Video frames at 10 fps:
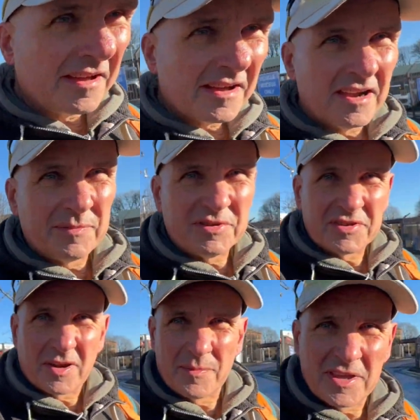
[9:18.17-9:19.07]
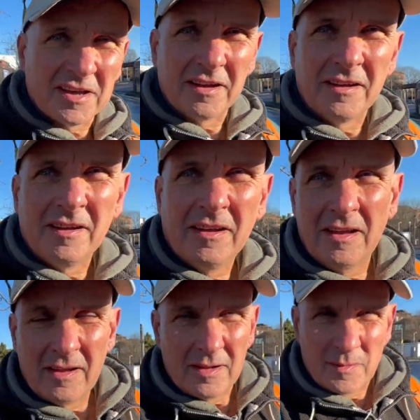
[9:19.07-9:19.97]
and we used to come here
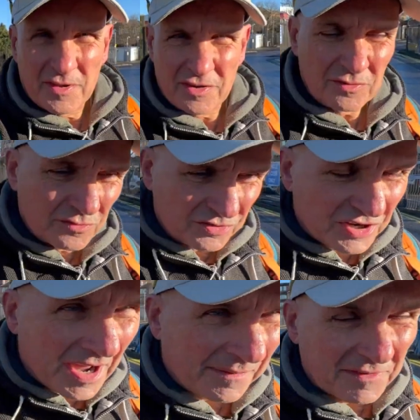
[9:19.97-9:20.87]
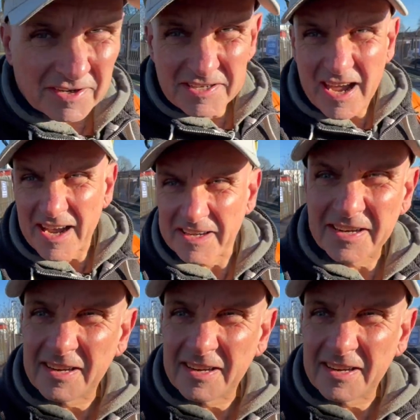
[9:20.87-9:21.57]
with our Uncle Jeff and our dad